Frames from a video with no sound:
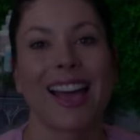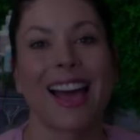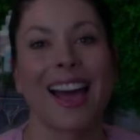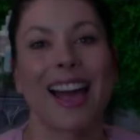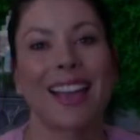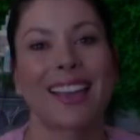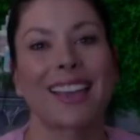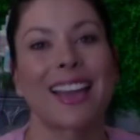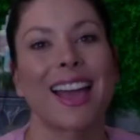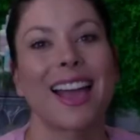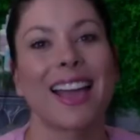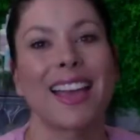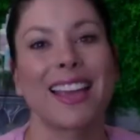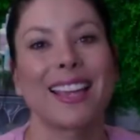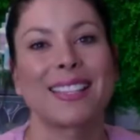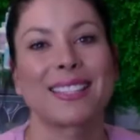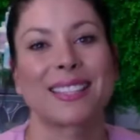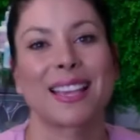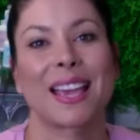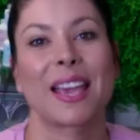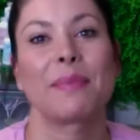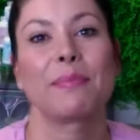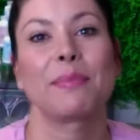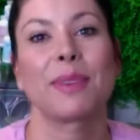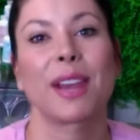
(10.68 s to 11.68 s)
Hi guys,
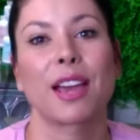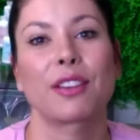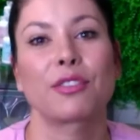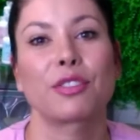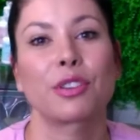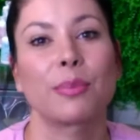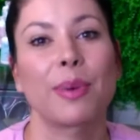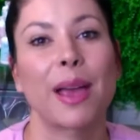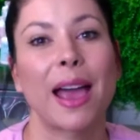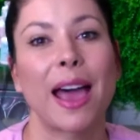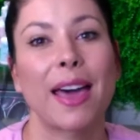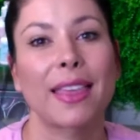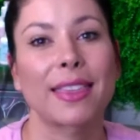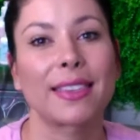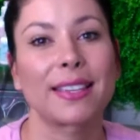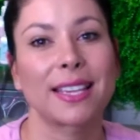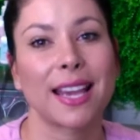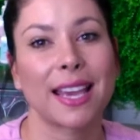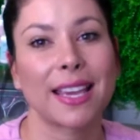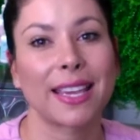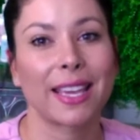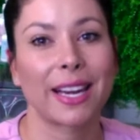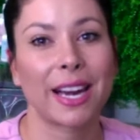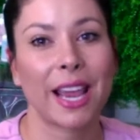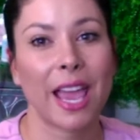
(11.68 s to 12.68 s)
I'm naturopath
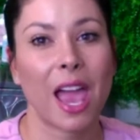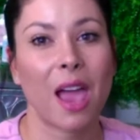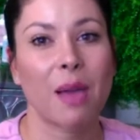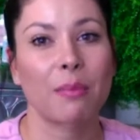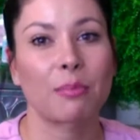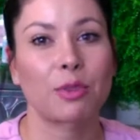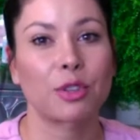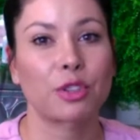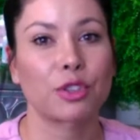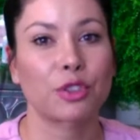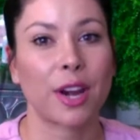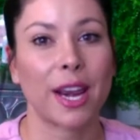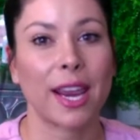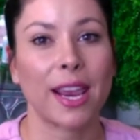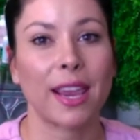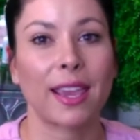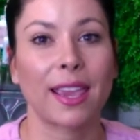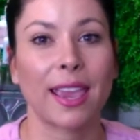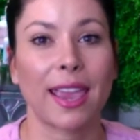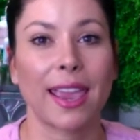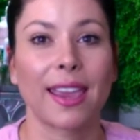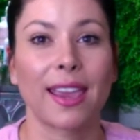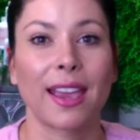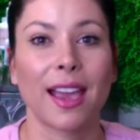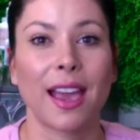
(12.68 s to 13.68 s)
Diana M. Drake,
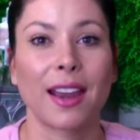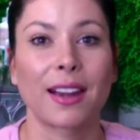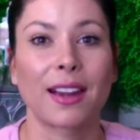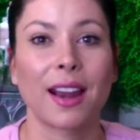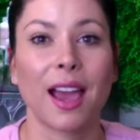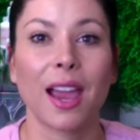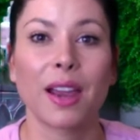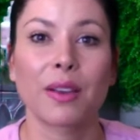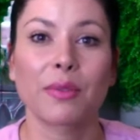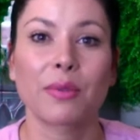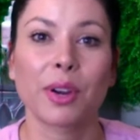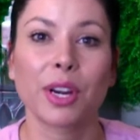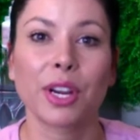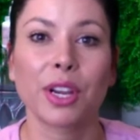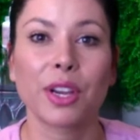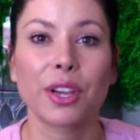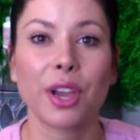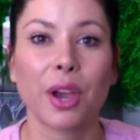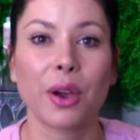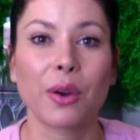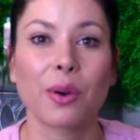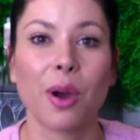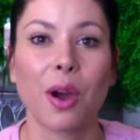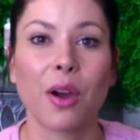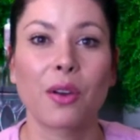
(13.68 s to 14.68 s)
and I want to
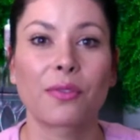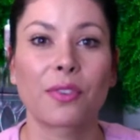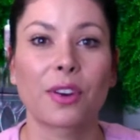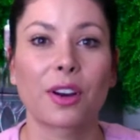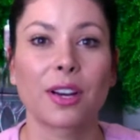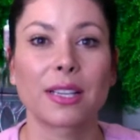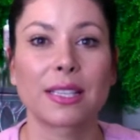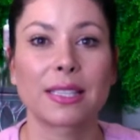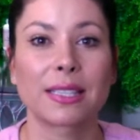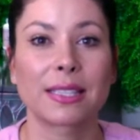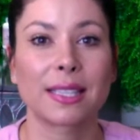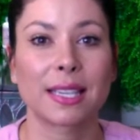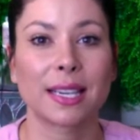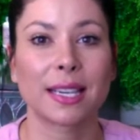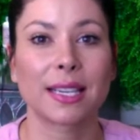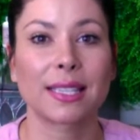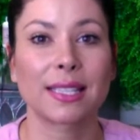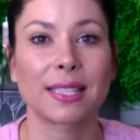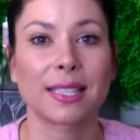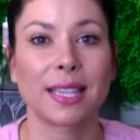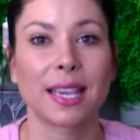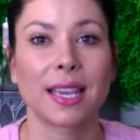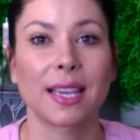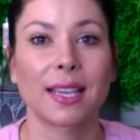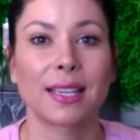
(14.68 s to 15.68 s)
go over 6
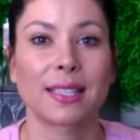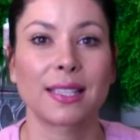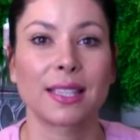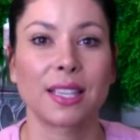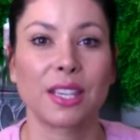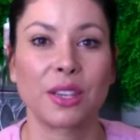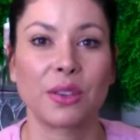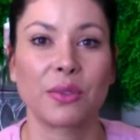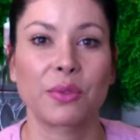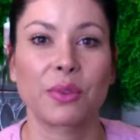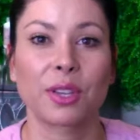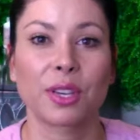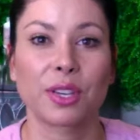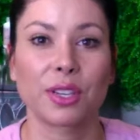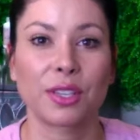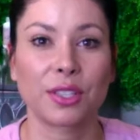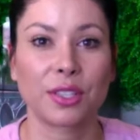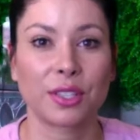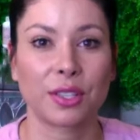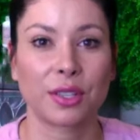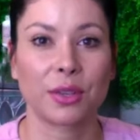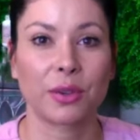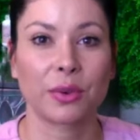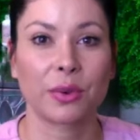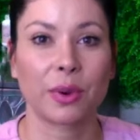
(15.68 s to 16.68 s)
things that you can
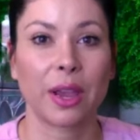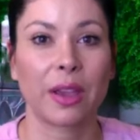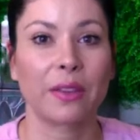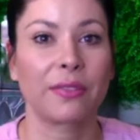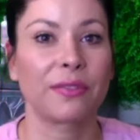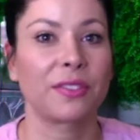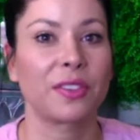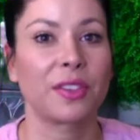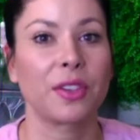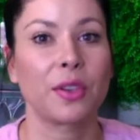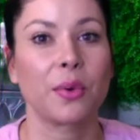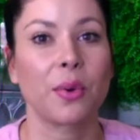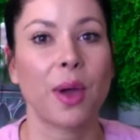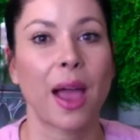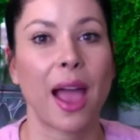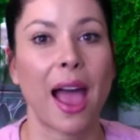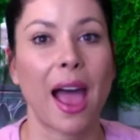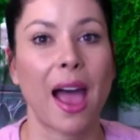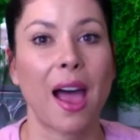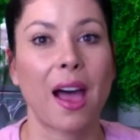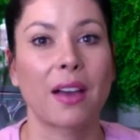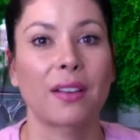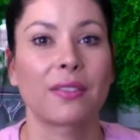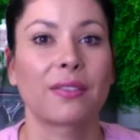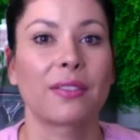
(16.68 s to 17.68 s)
do if you
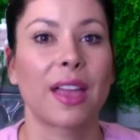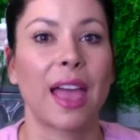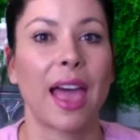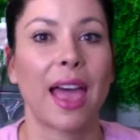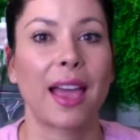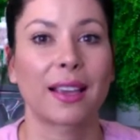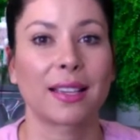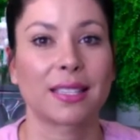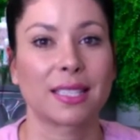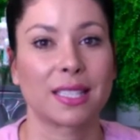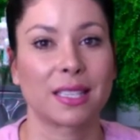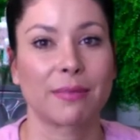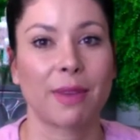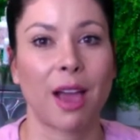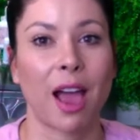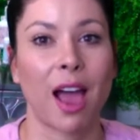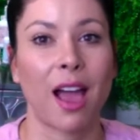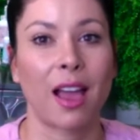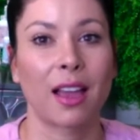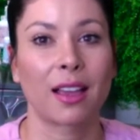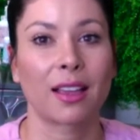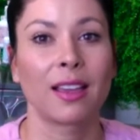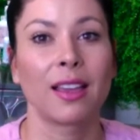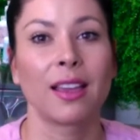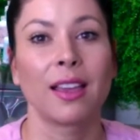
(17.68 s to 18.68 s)
have eczema.
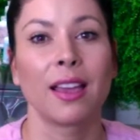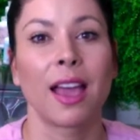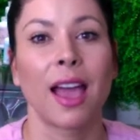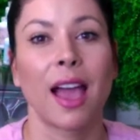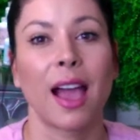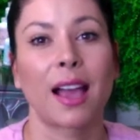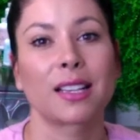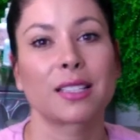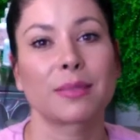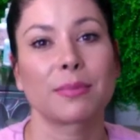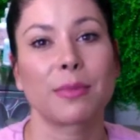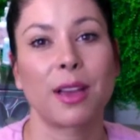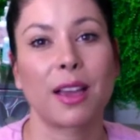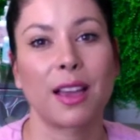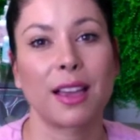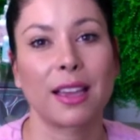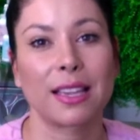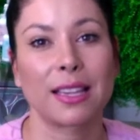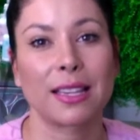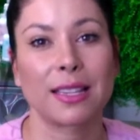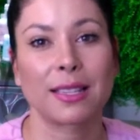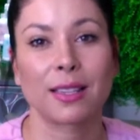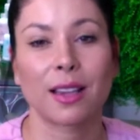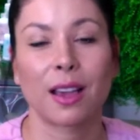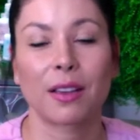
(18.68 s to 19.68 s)
Eczema
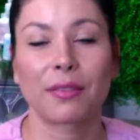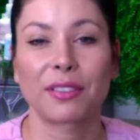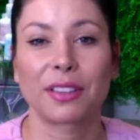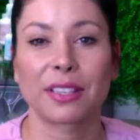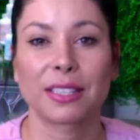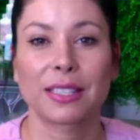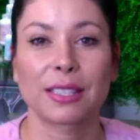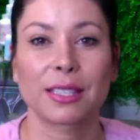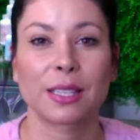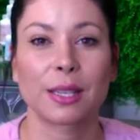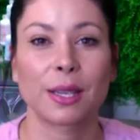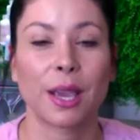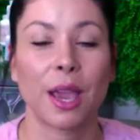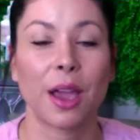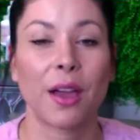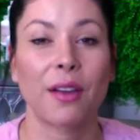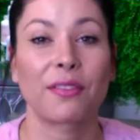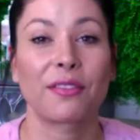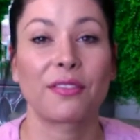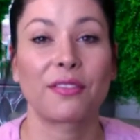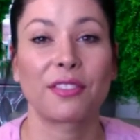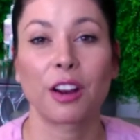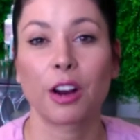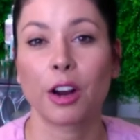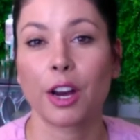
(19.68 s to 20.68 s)
is obviously a
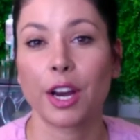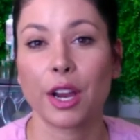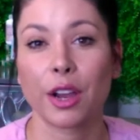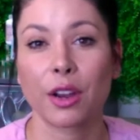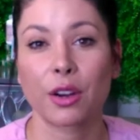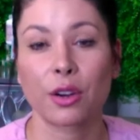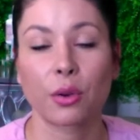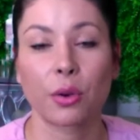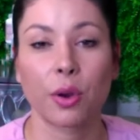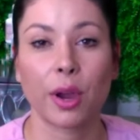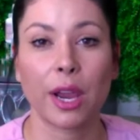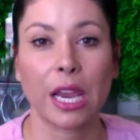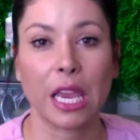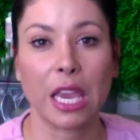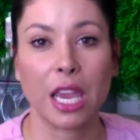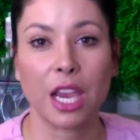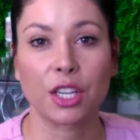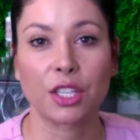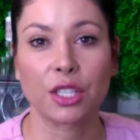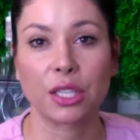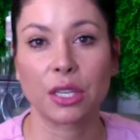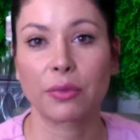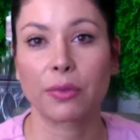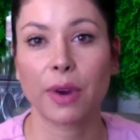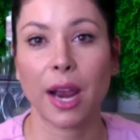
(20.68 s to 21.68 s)
very annoying,
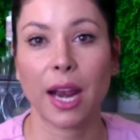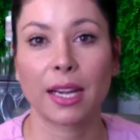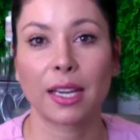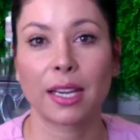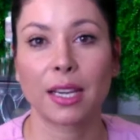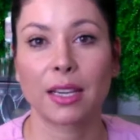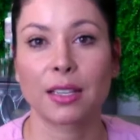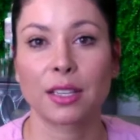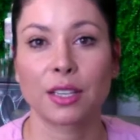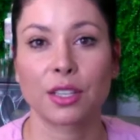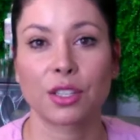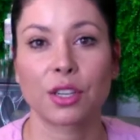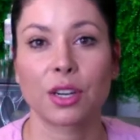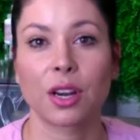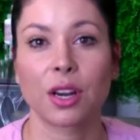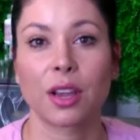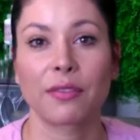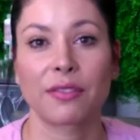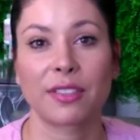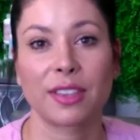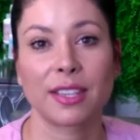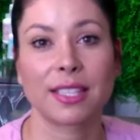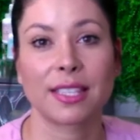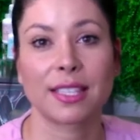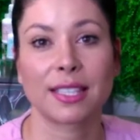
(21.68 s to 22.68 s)
itchy, red condition of
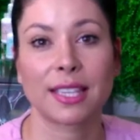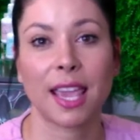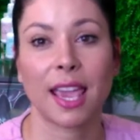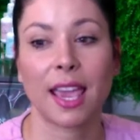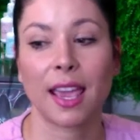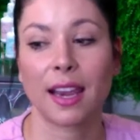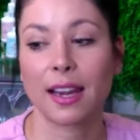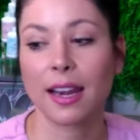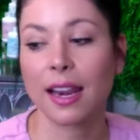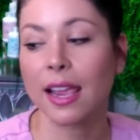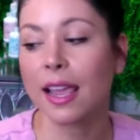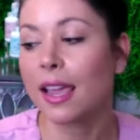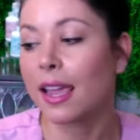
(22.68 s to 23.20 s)
the skin,